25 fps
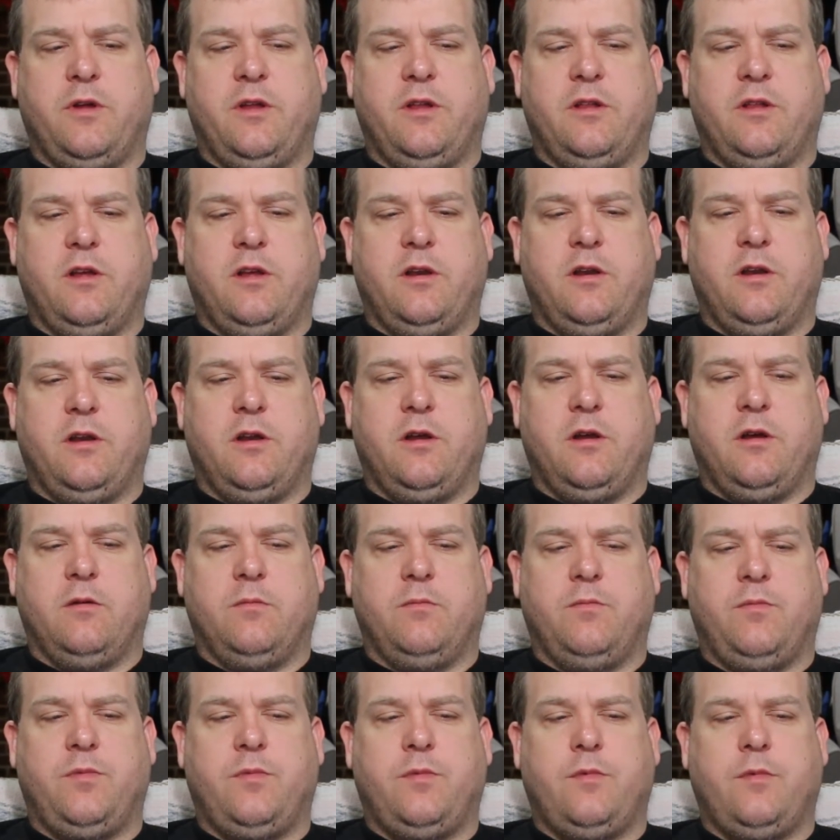And
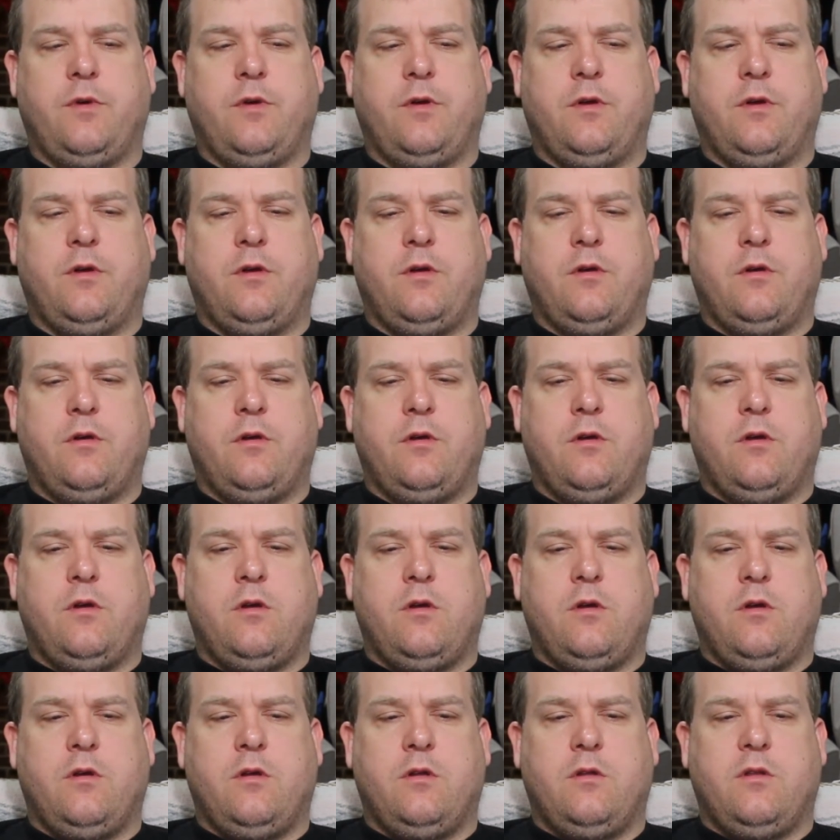then
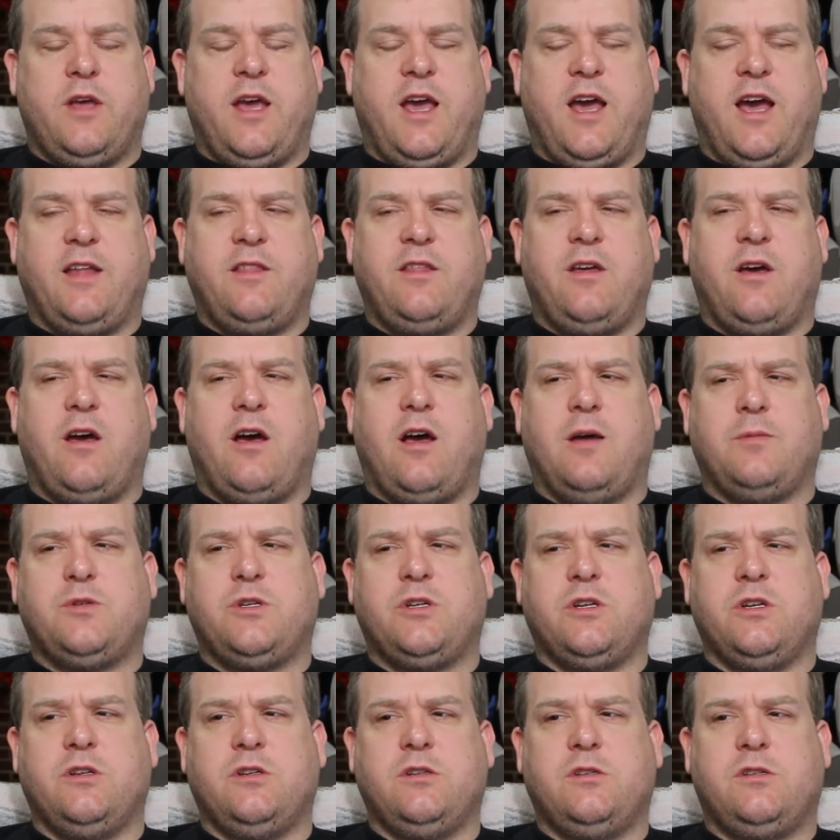they had the
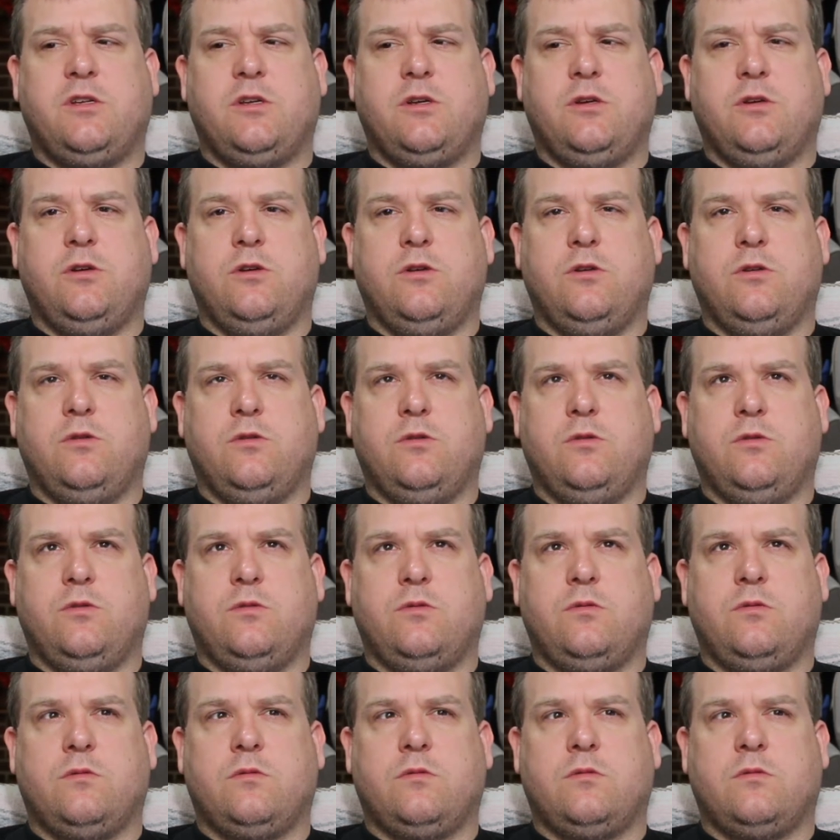option
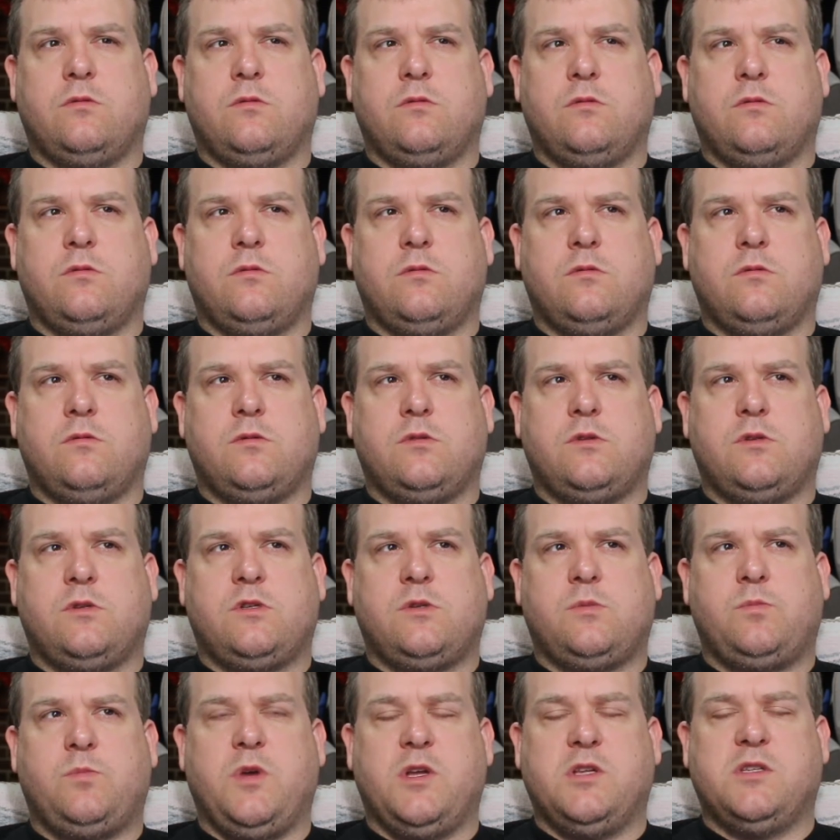to
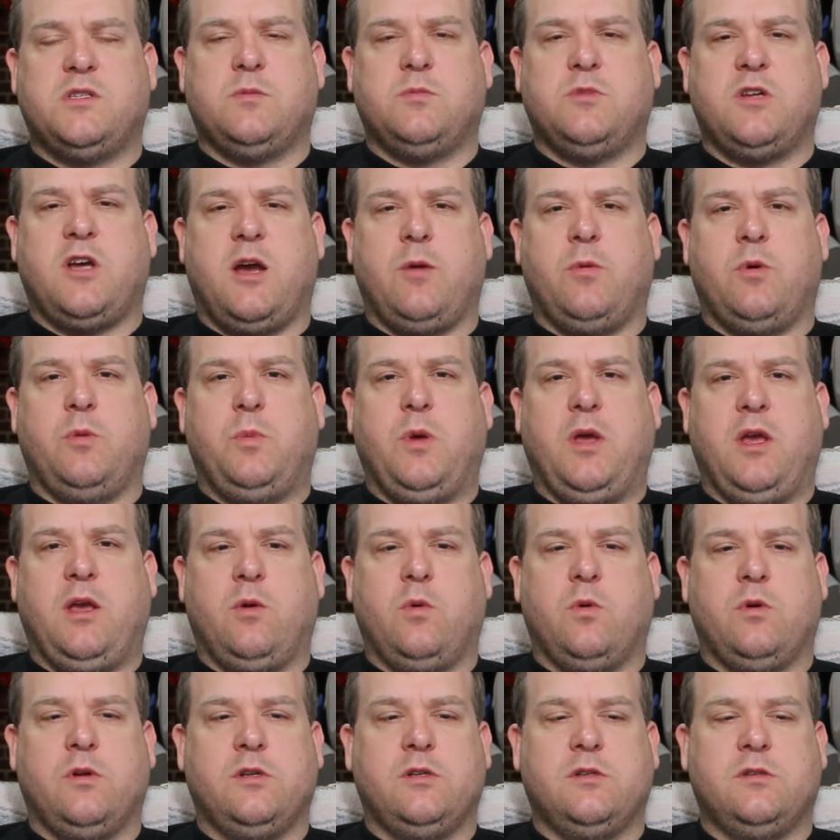spend some time with
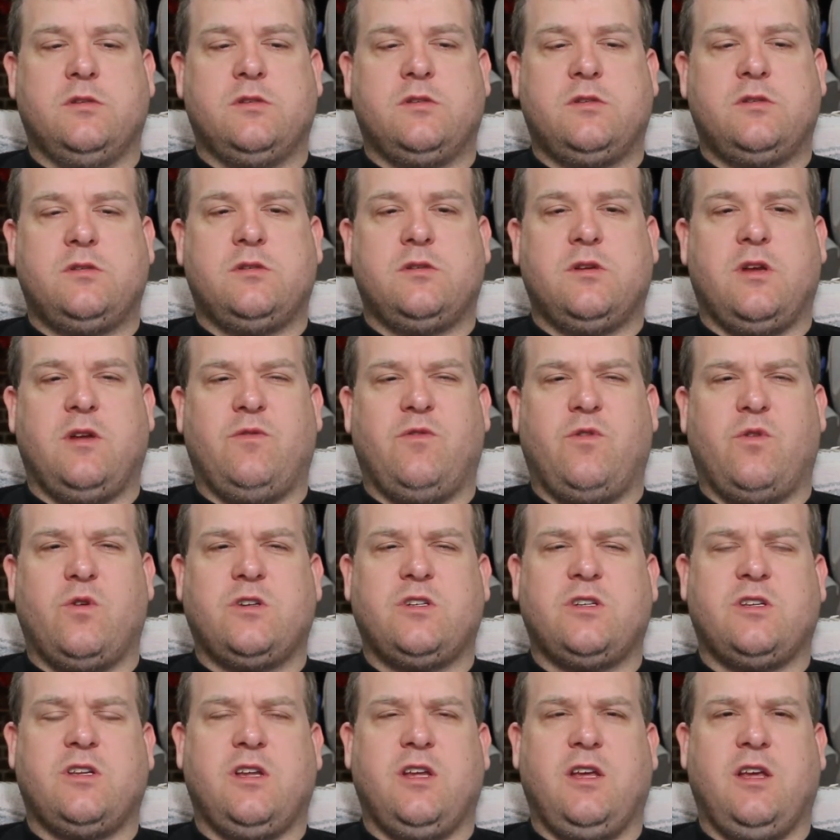penguins.
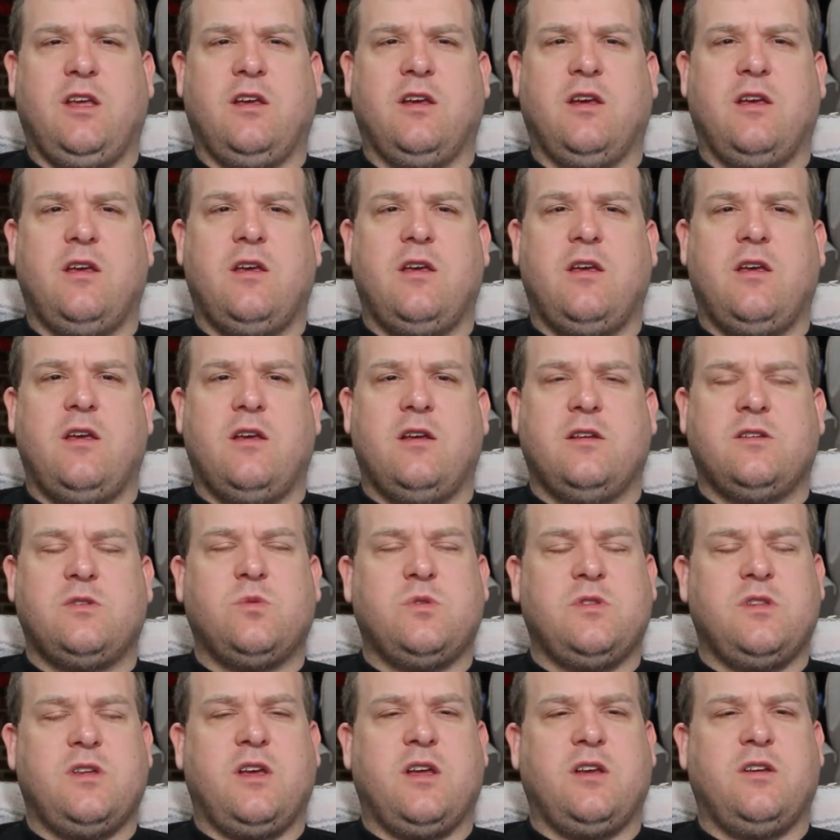Unfortunately,
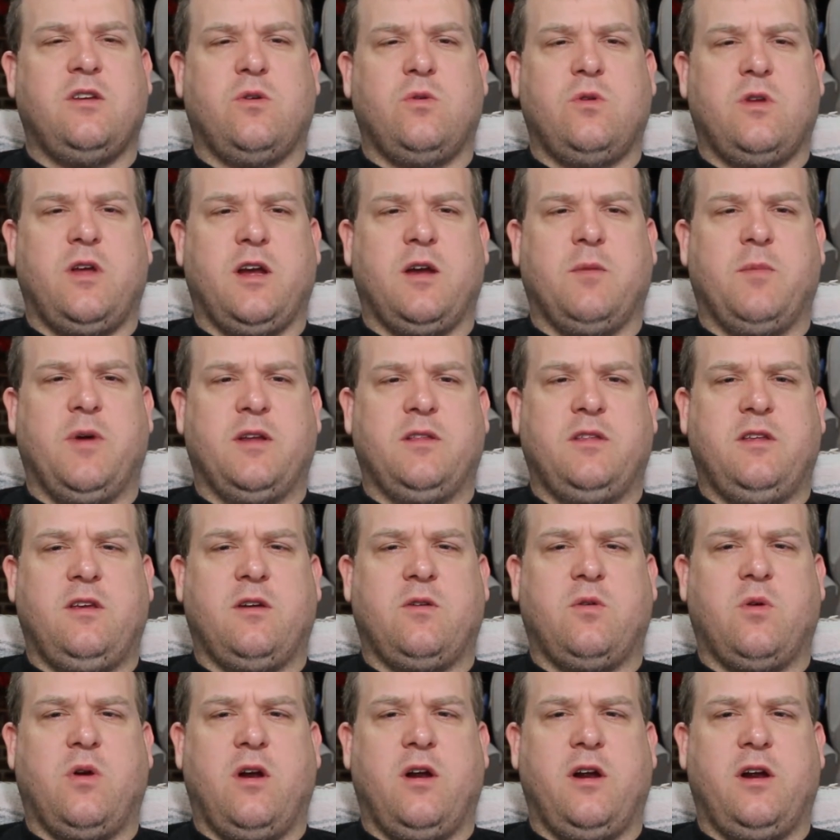it's one thing I don't like about
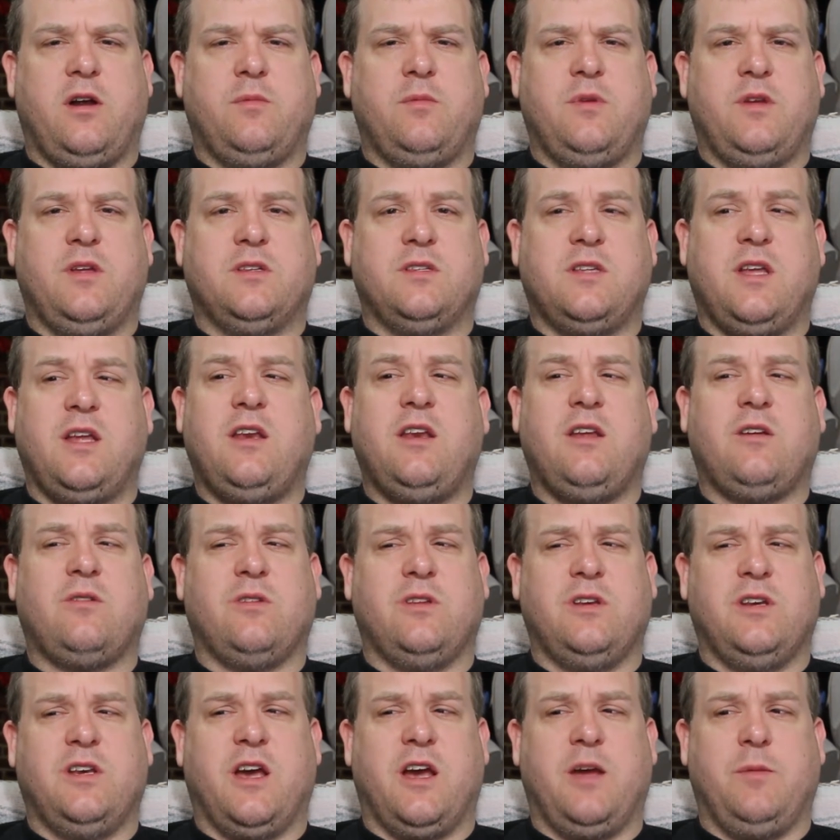the aquarium is they
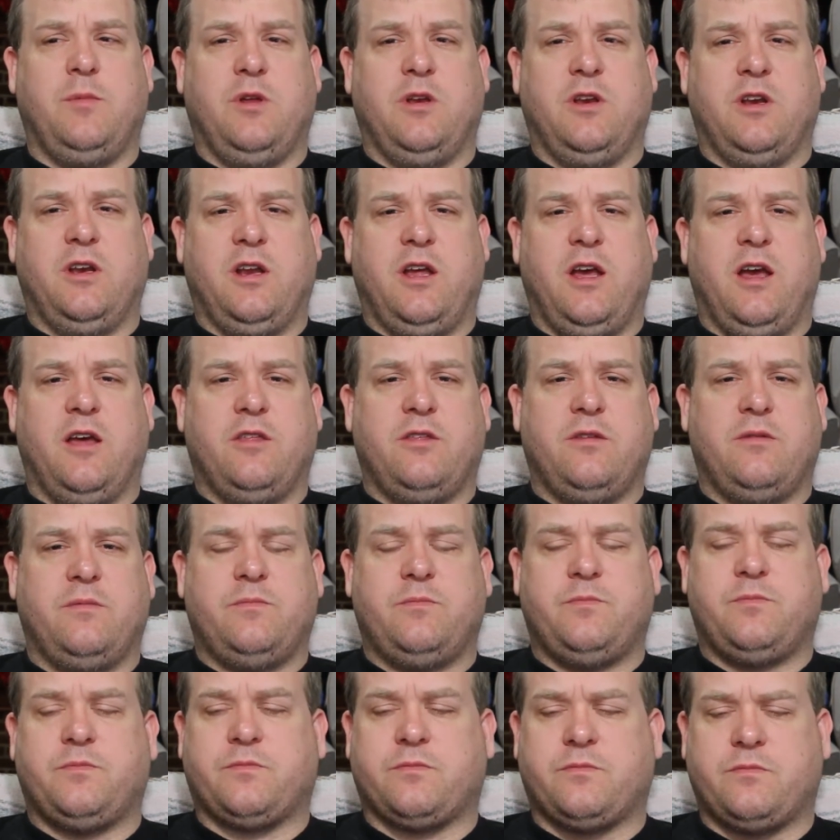nickel and dime you to death.
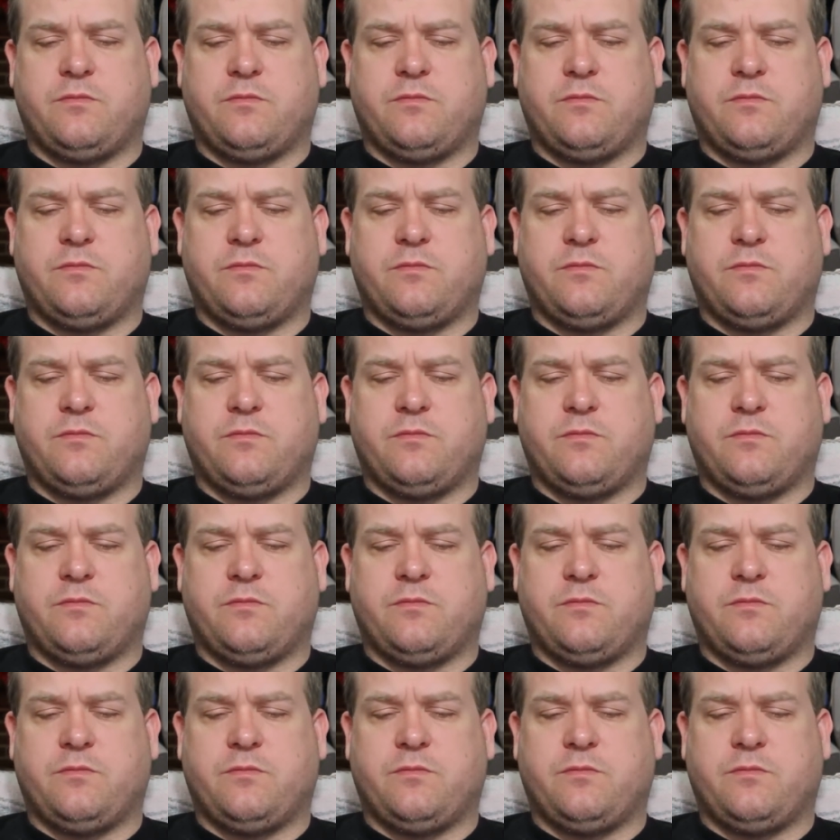